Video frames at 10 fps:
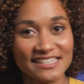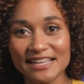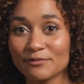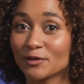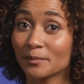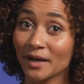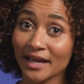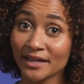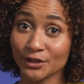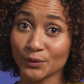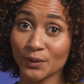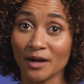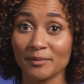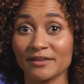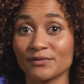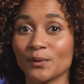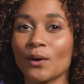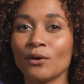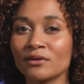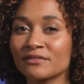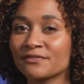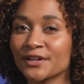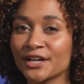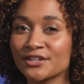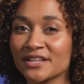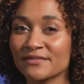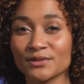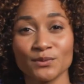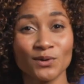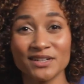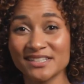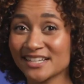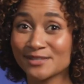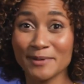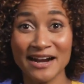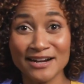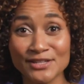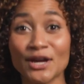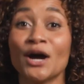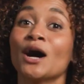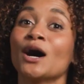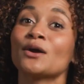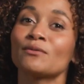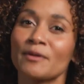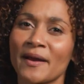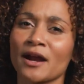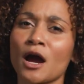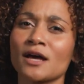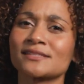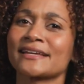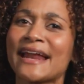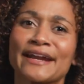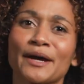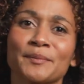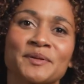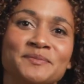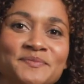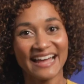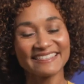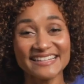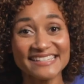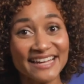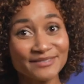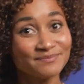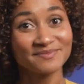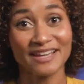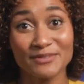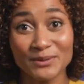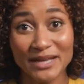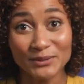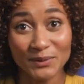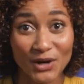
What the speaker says: same for buying a new car, but if you own it for years after the warranty expires, repair costs can add up. That said, if you like newer